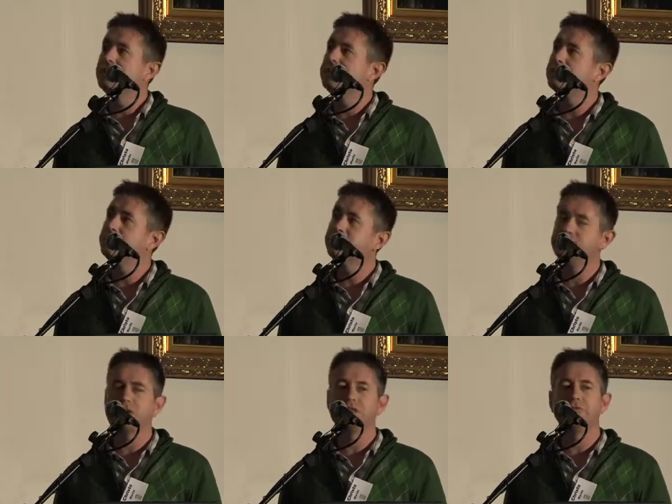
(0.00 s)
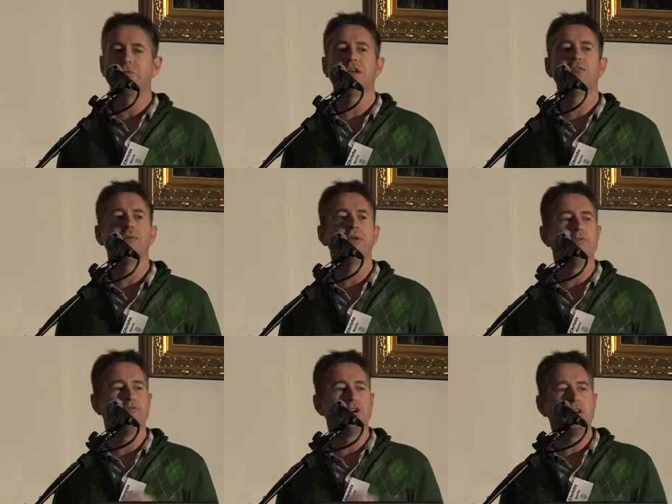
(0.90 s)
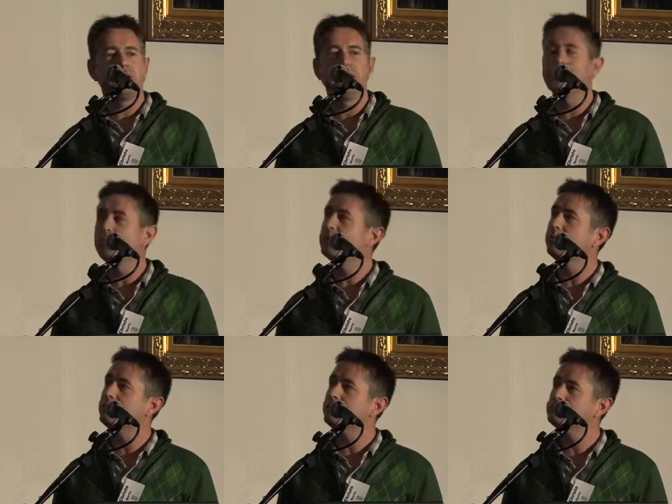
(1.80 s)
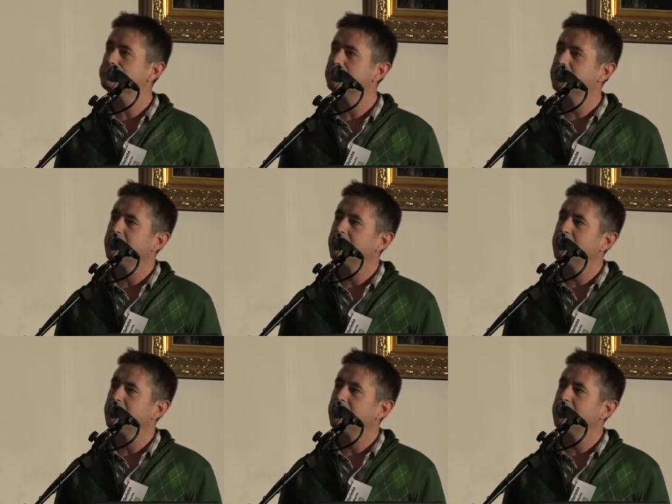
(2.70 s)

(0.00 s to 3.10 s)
It had to be attractive. It had to be very clear at what it was.